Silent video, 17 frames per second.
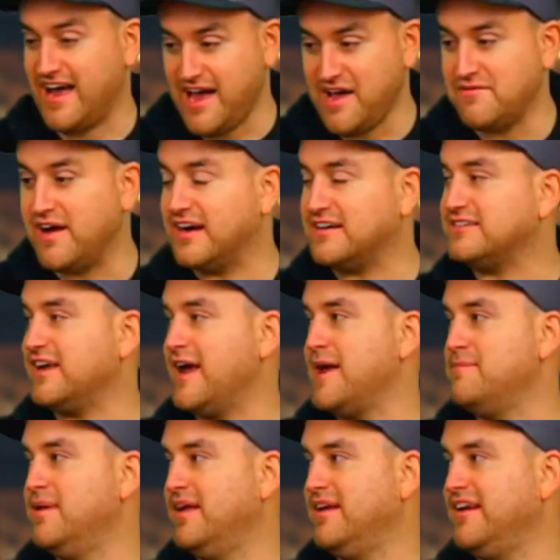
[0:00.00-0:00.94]
I have, actually.
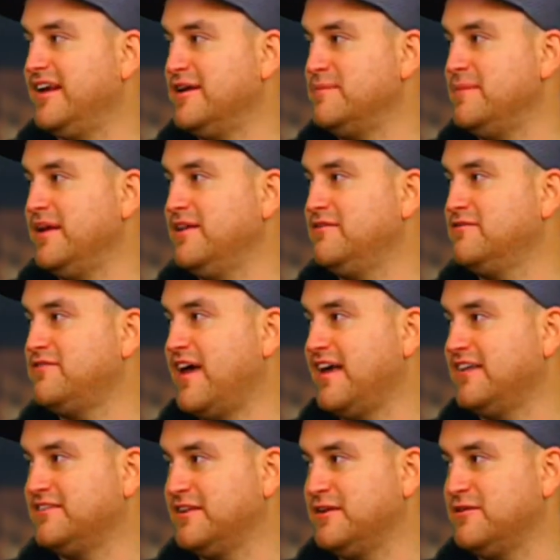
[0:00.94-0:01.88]
I've been intermittent
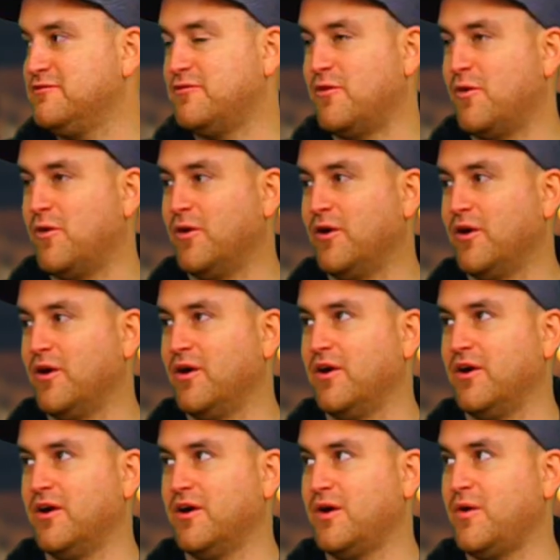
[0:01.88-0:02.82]
fasting
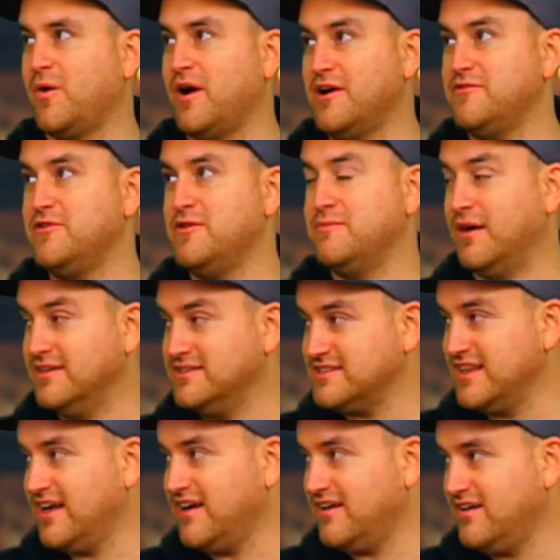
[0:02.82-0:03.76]
for quite a few
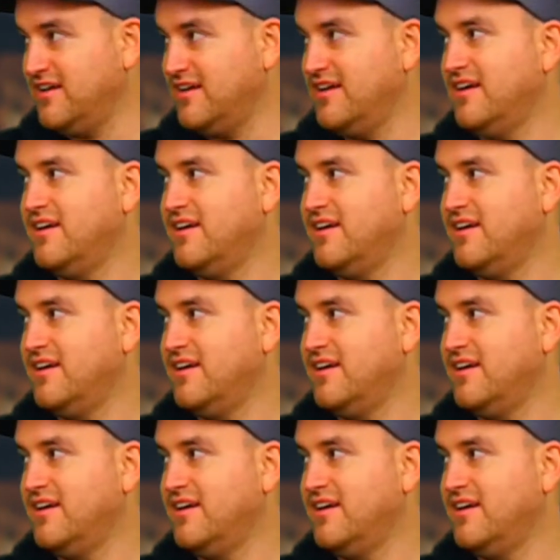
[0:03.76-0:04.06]
months now.